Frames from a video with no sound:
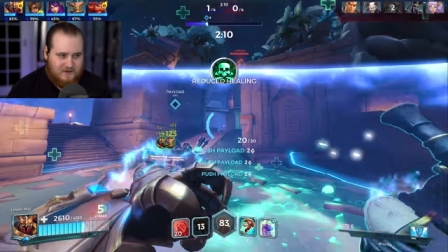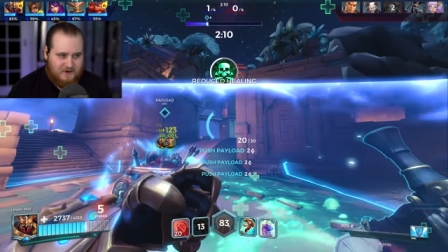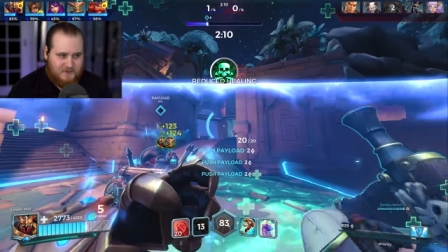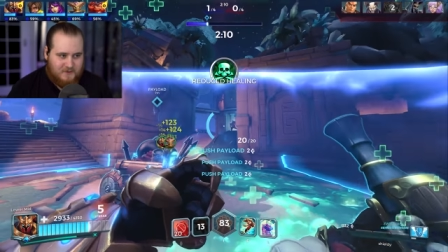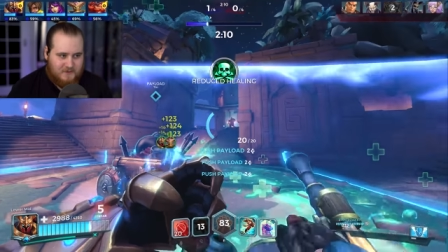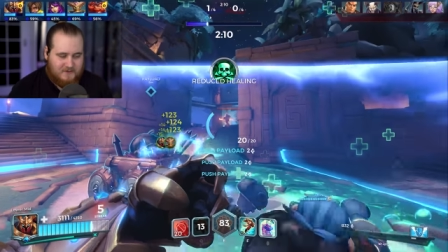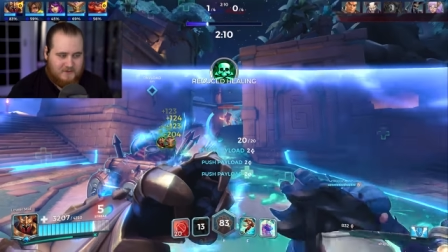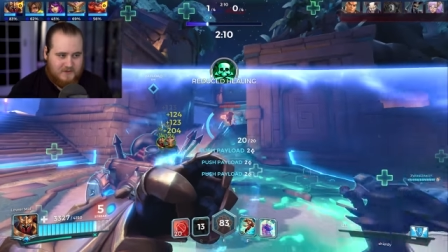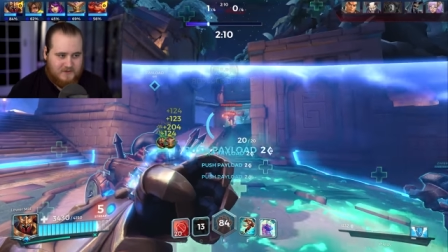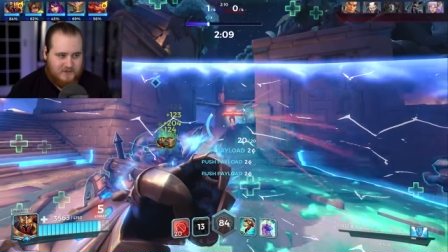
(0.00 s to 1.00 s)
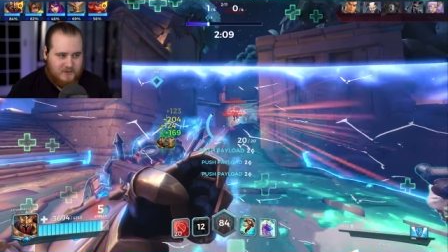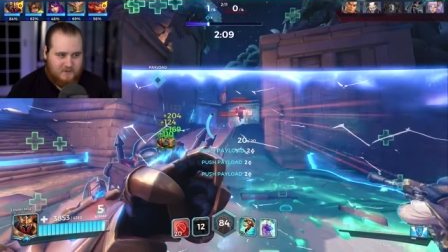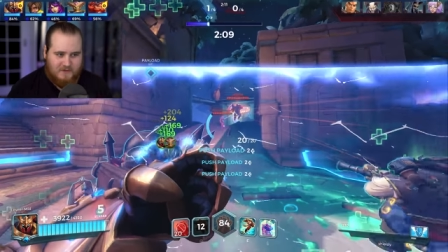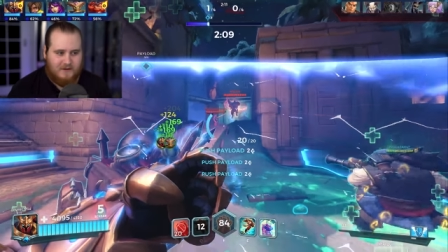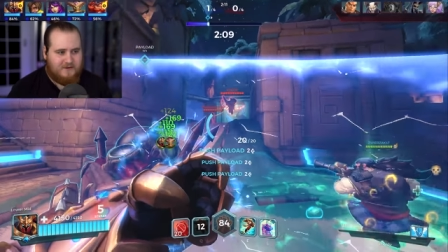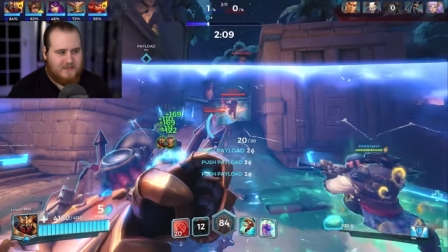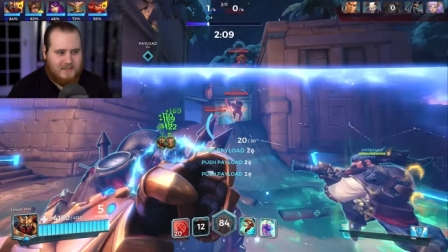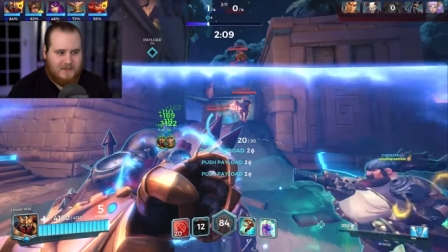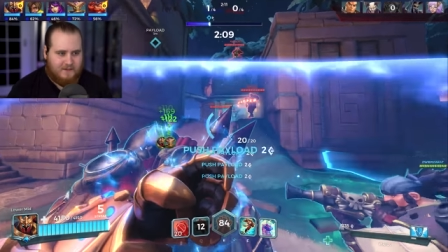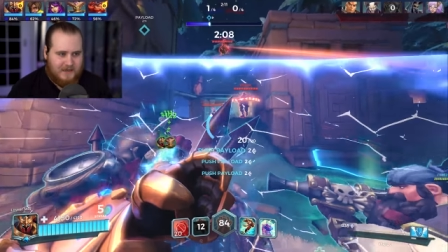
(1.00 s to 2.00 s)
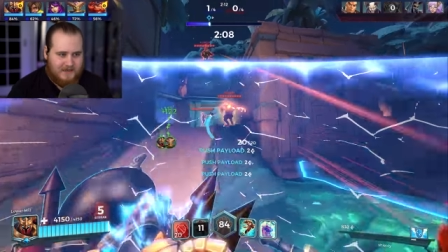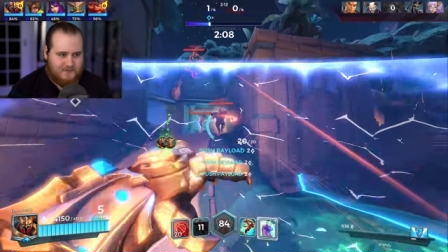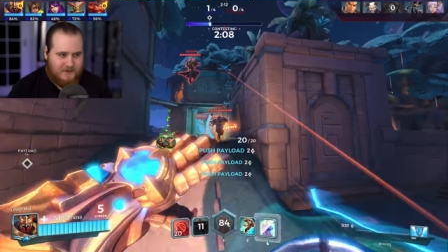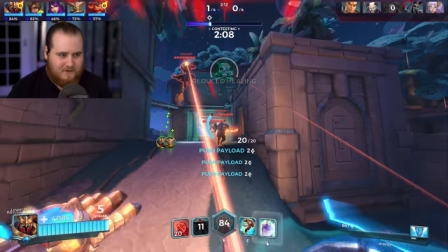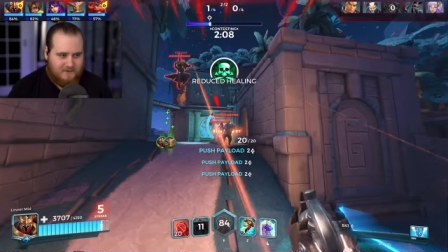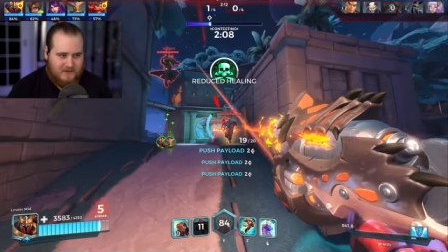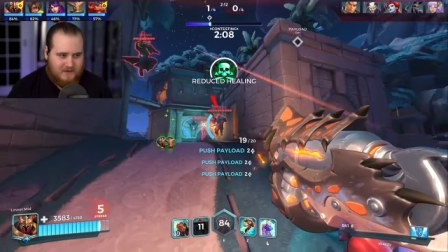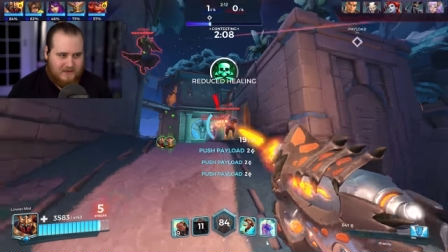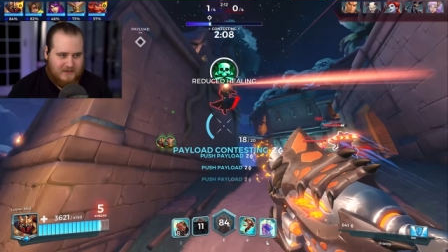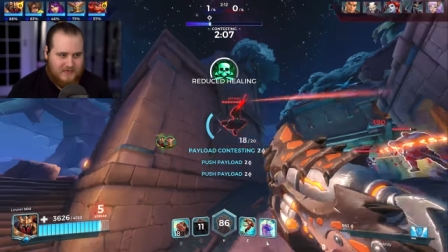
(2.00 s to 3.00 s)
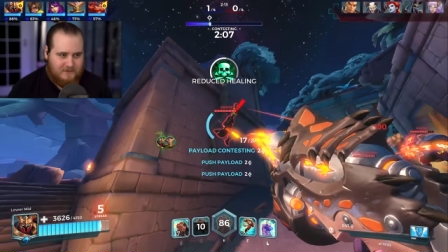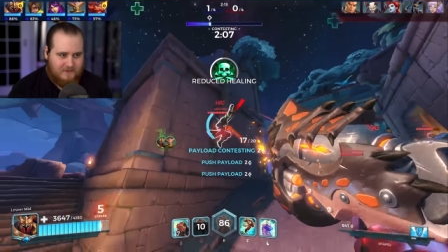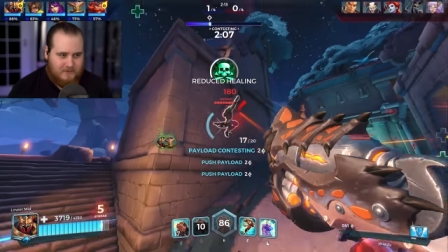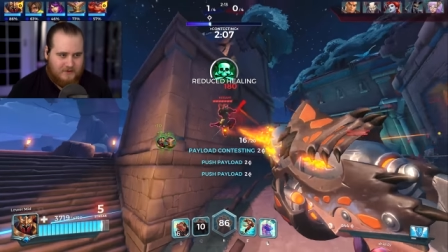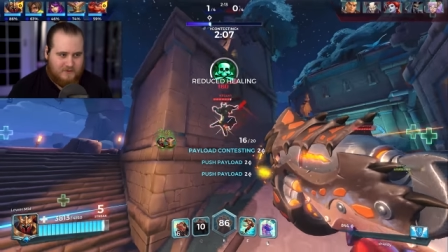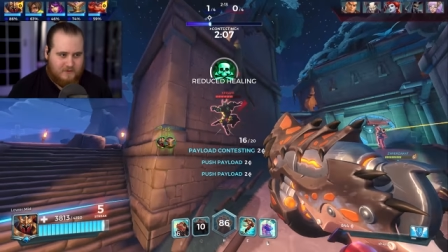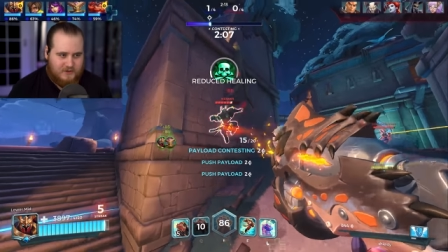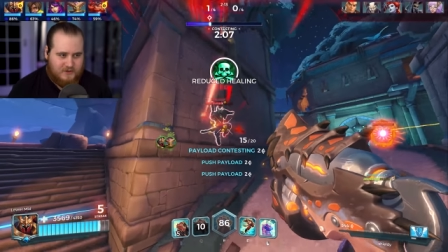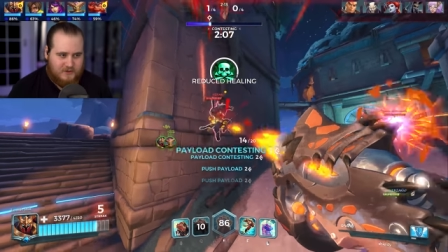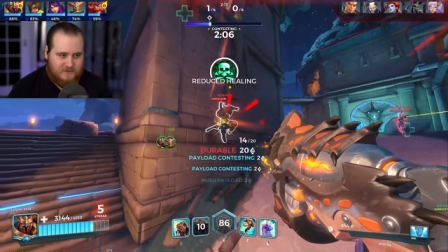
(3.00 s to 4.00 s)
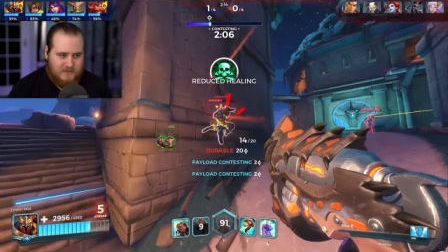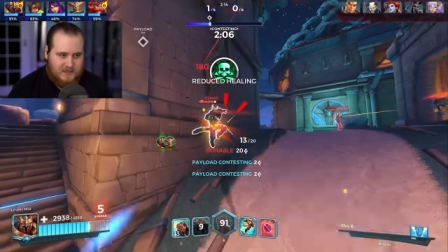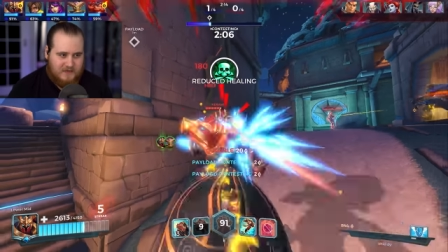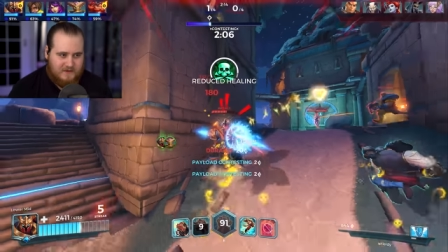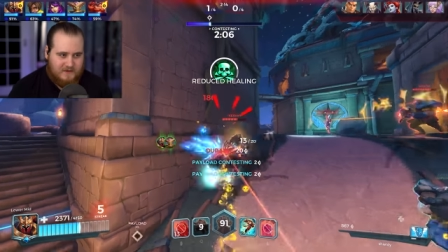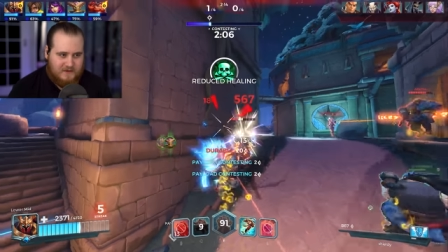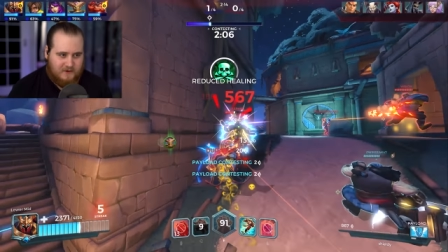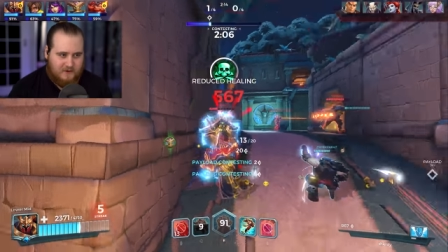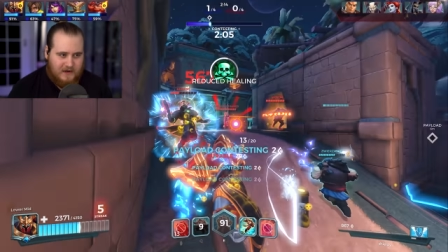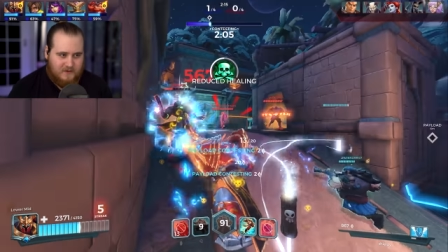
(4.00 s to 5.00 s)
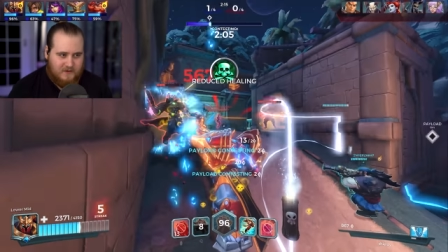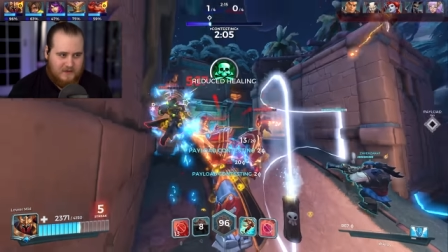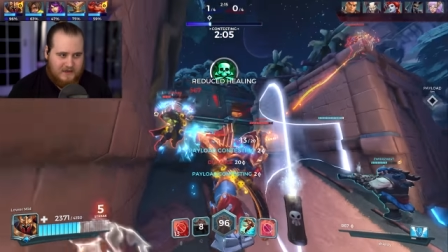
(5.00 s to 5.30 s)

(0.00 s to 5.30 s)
you know, absorb damage with the shield. The increased healing we get as well with like a Damba Ripen Gourd is just ridiculous. There's a grab on the